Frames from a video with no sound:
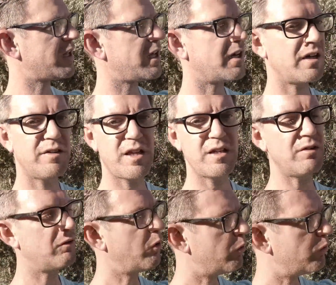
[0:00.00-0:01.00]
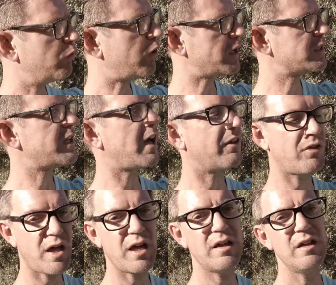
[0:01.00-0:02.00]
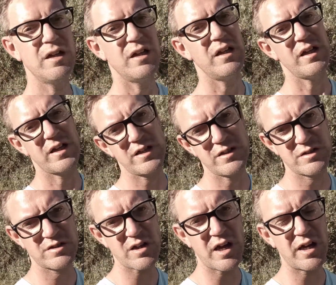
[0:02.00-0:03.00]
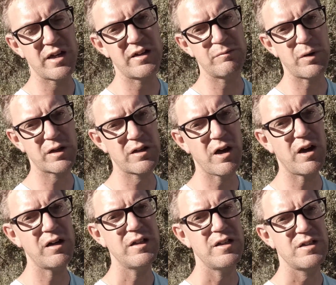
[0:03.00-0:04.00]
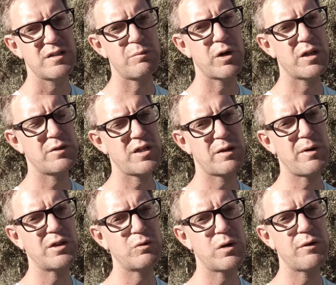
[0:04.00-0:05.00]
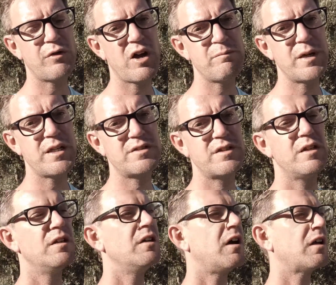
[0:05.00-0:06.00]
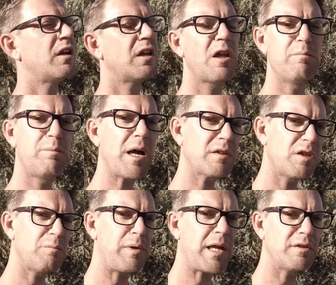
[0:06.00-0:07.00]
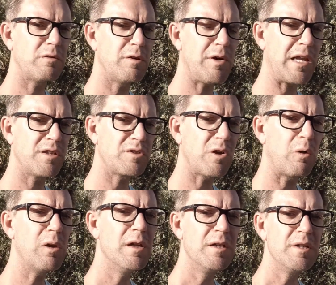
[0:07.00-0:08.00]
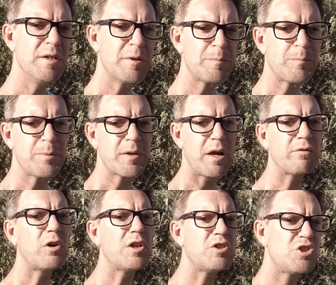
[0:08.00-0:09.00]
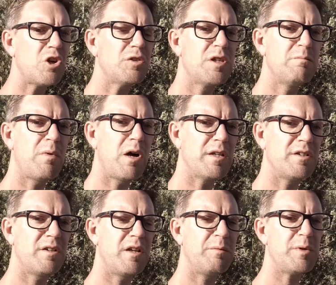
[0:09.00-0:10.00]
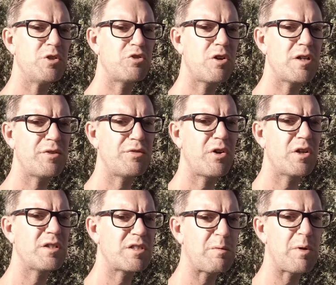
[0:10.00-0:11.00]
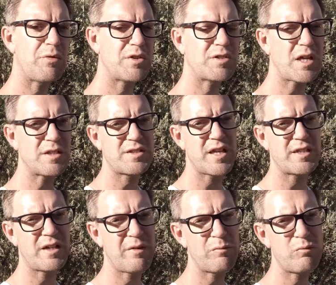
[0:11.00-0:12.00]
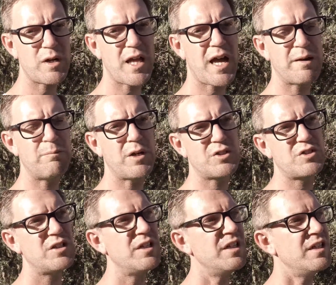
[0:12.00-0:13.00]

here, and then right down there is my car. It's probably going to take about 25 minutes. I'm going to go back to the Plateau de Valensole. I've got a shot in mind, and I've been trying to find somewhere for sunset, and I haven't really had much